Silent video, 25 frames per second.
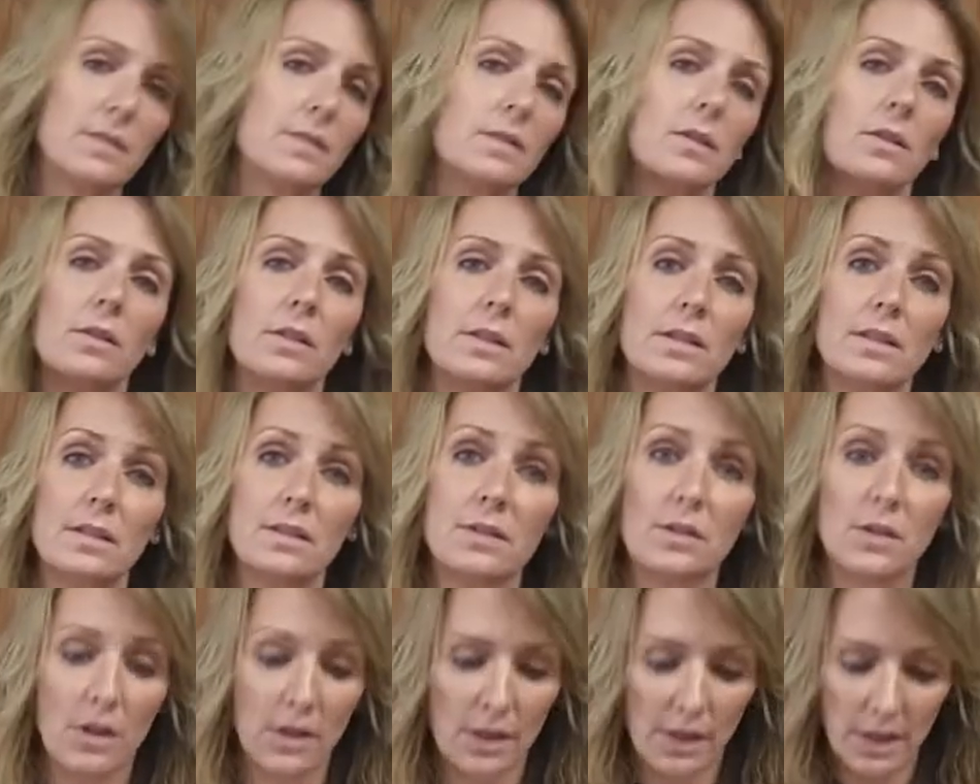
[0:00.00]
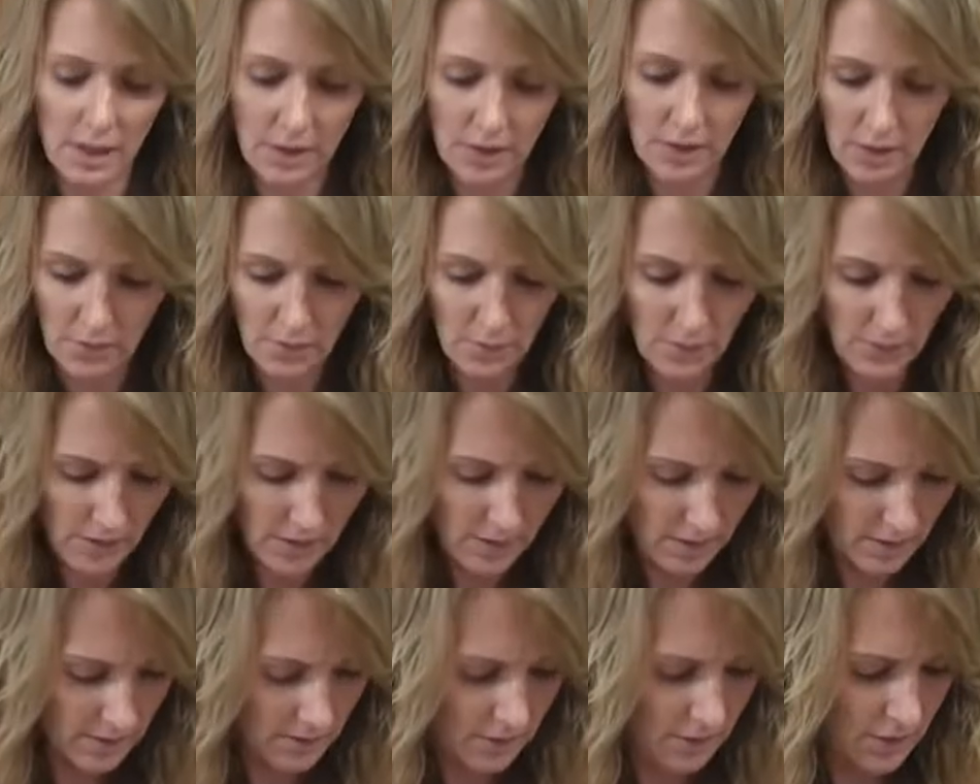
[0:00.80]
So let's start here. We're
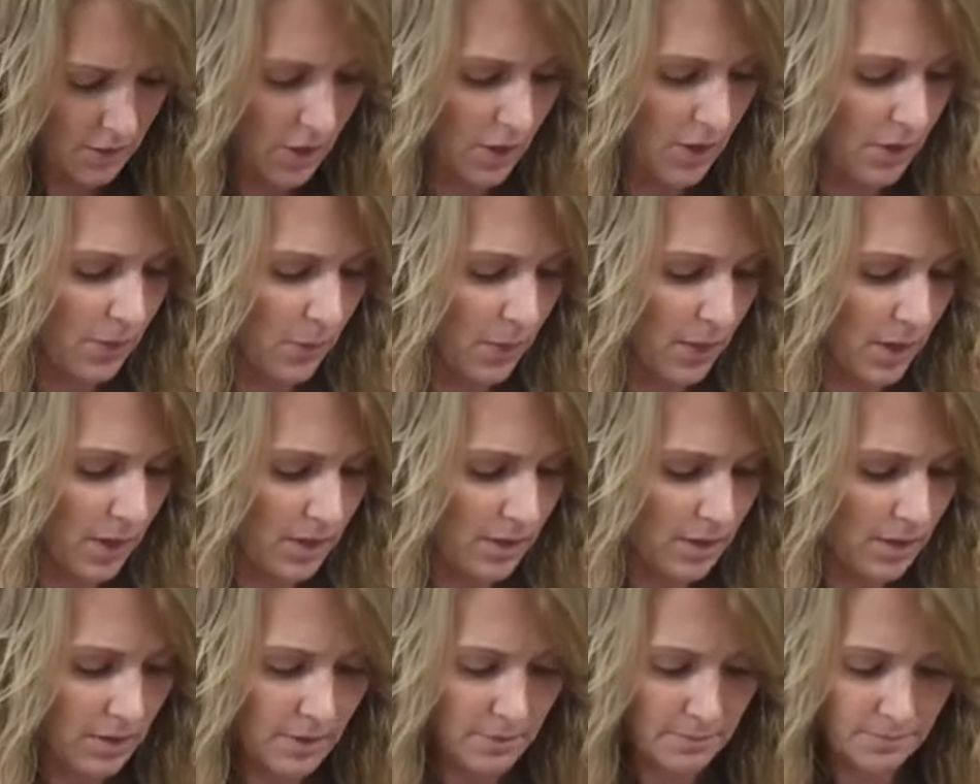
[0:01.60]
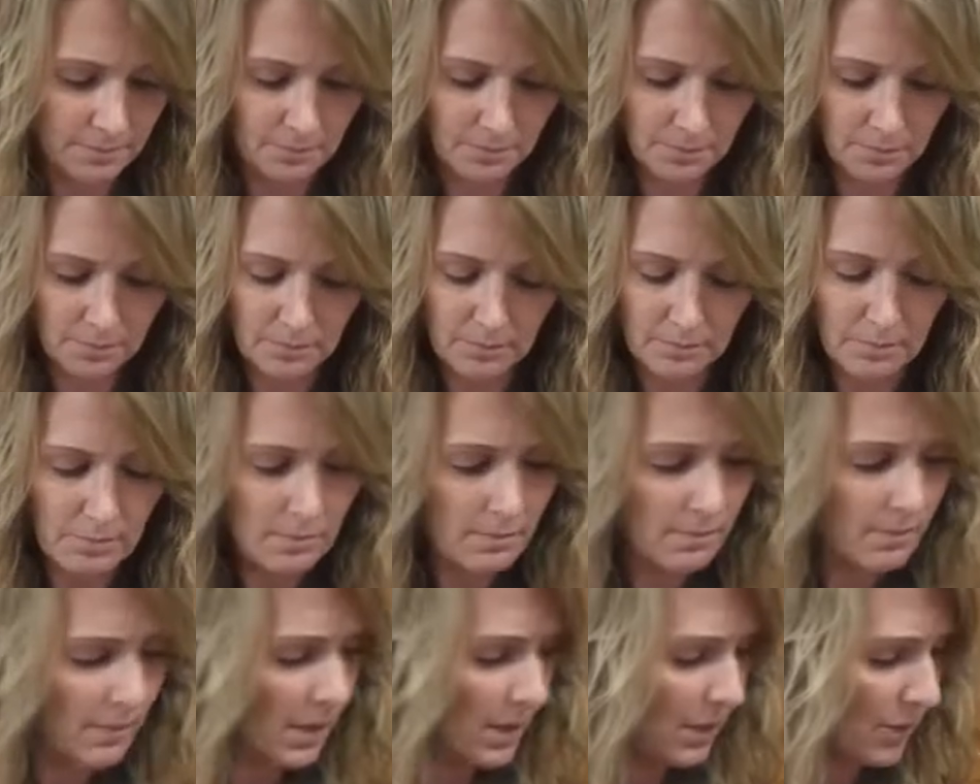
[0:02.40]
gonna start with
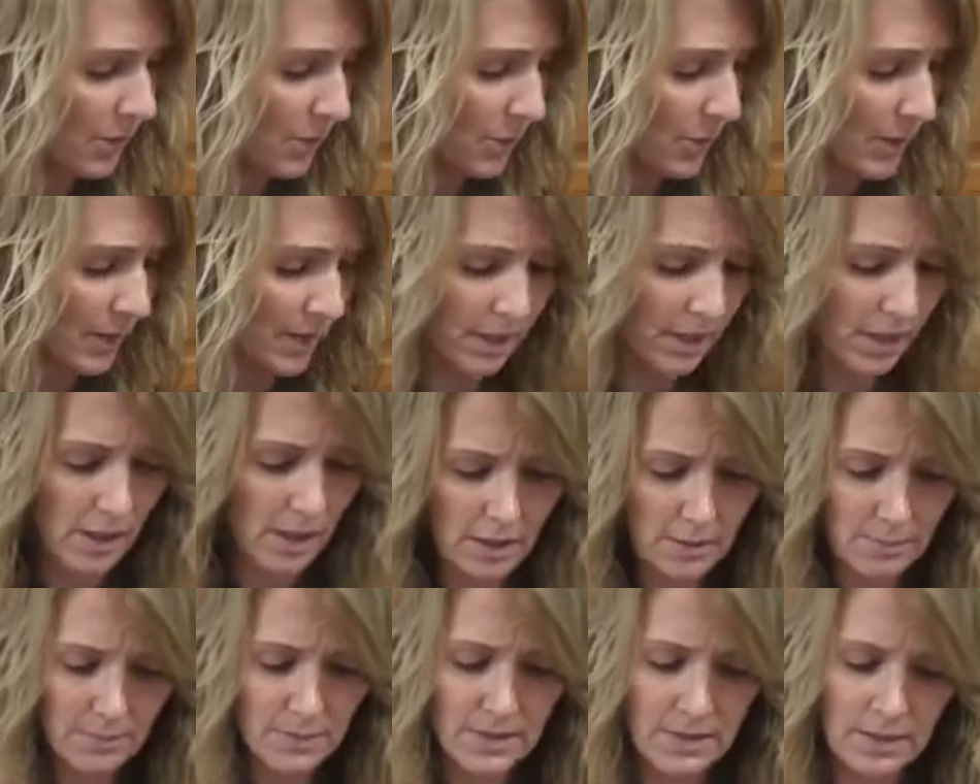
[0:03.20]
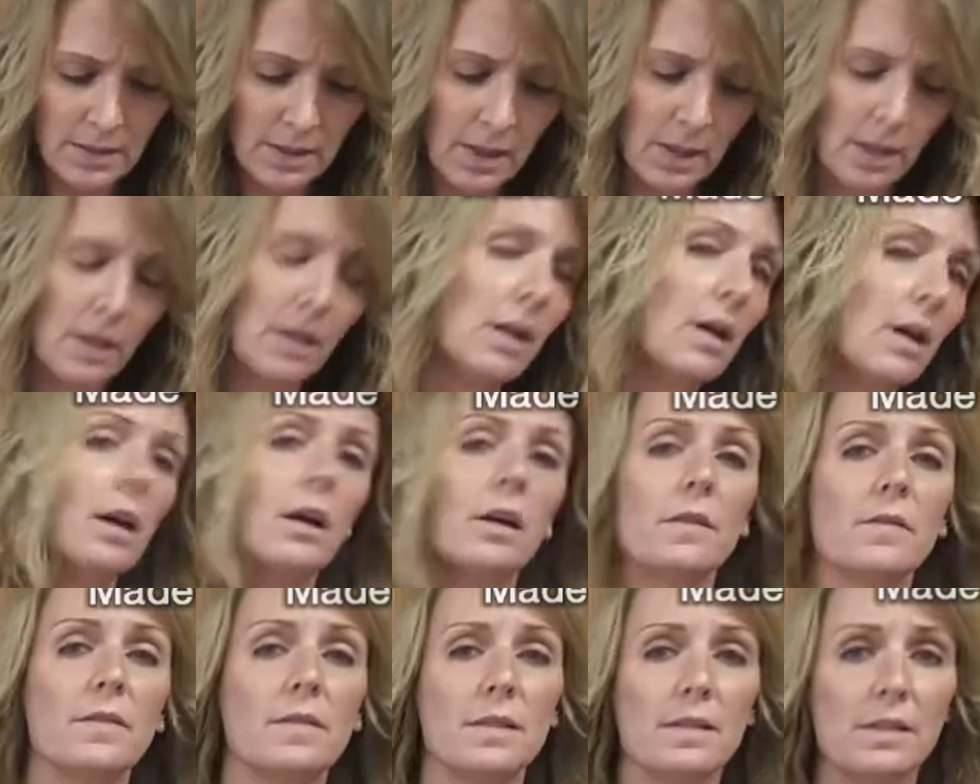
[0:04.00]
3 cups
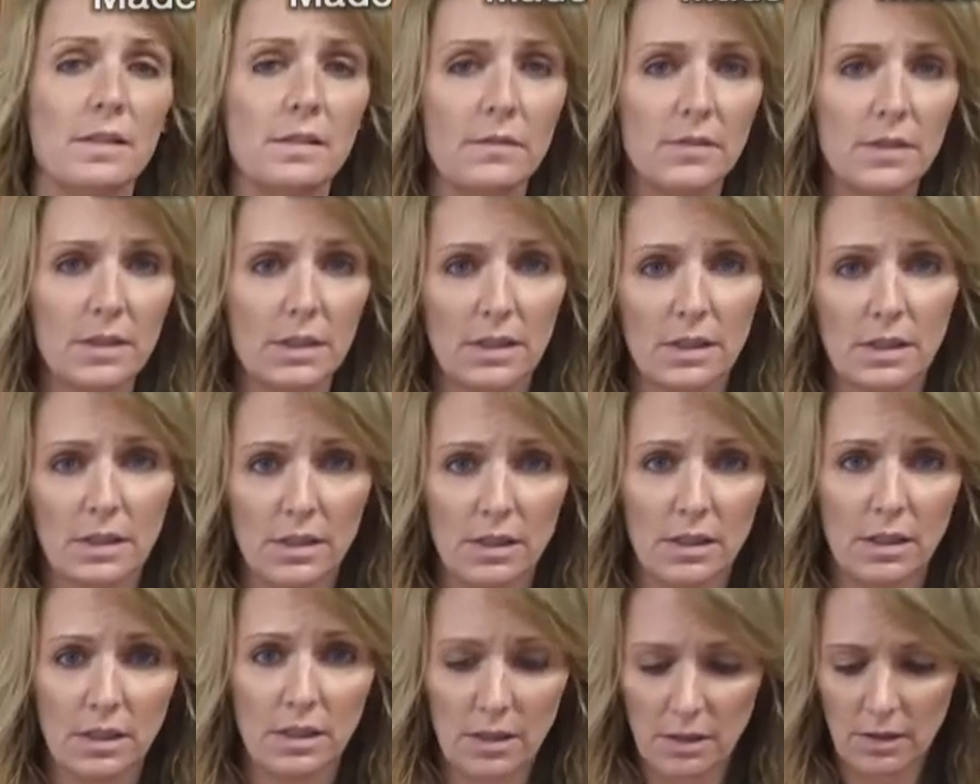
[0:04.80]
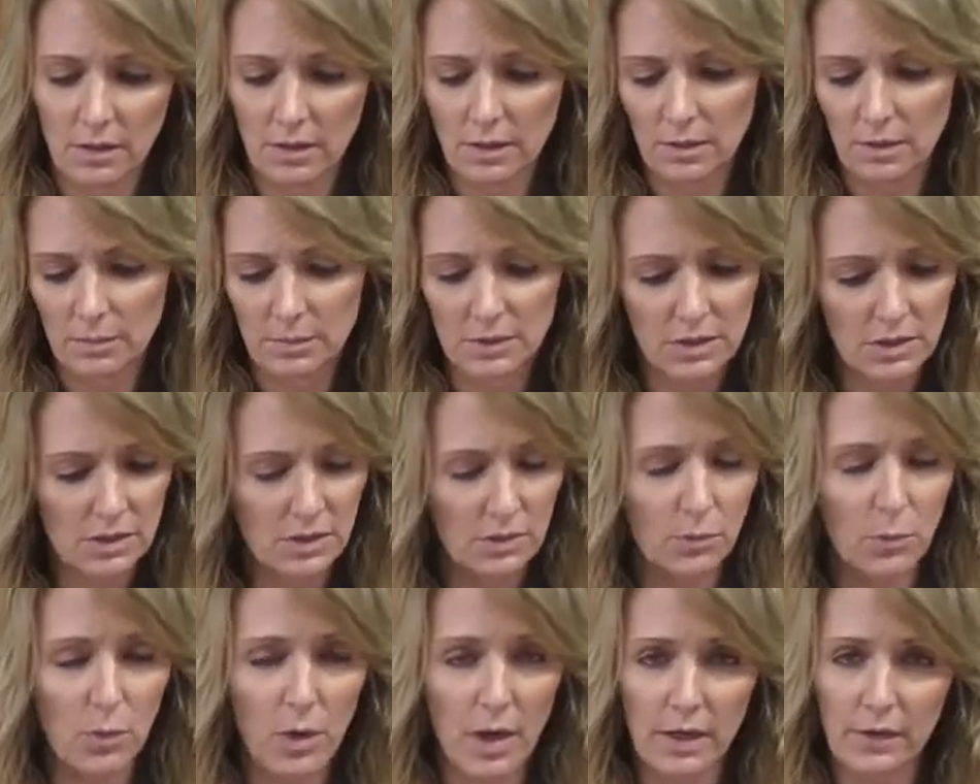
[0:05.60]
of sifted,
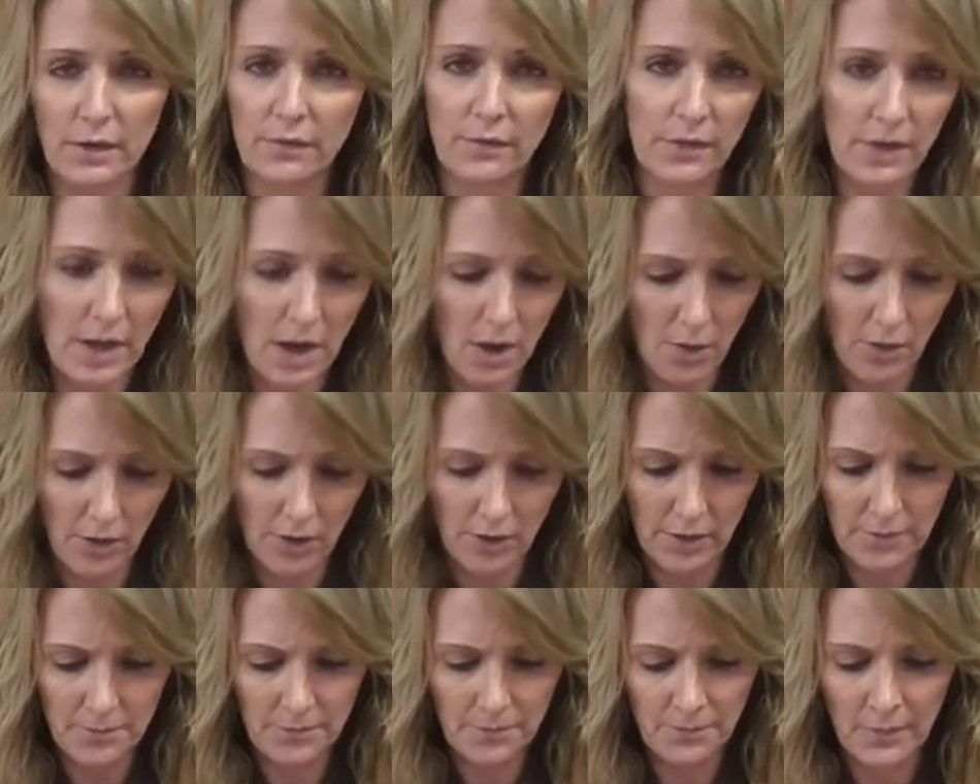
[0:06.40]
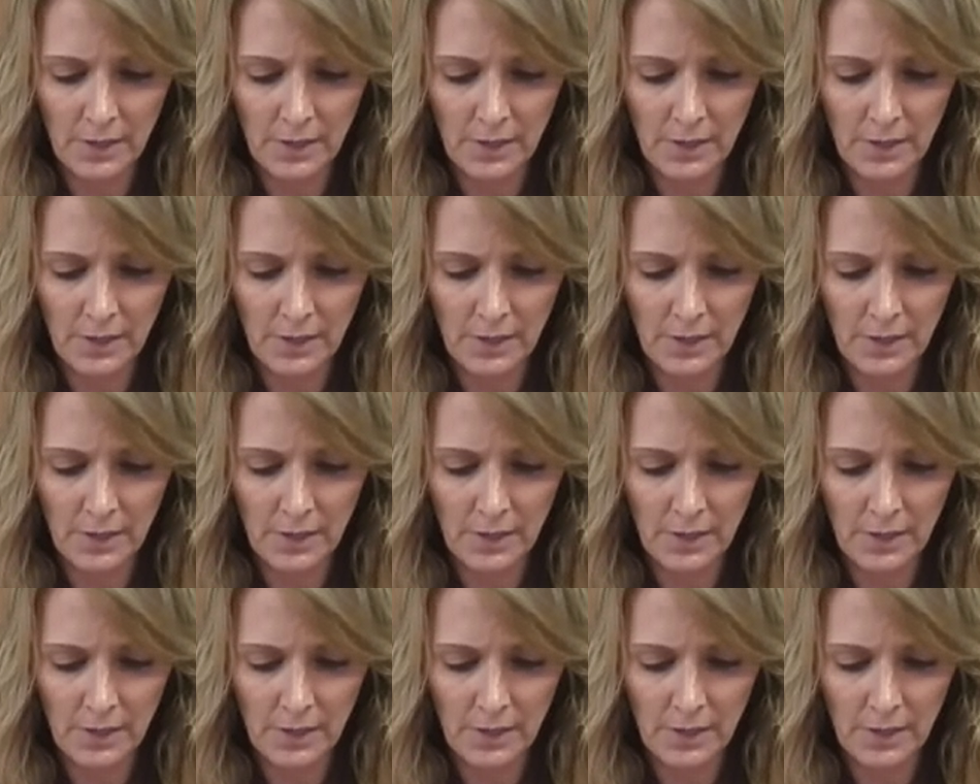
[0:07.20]
just white flour,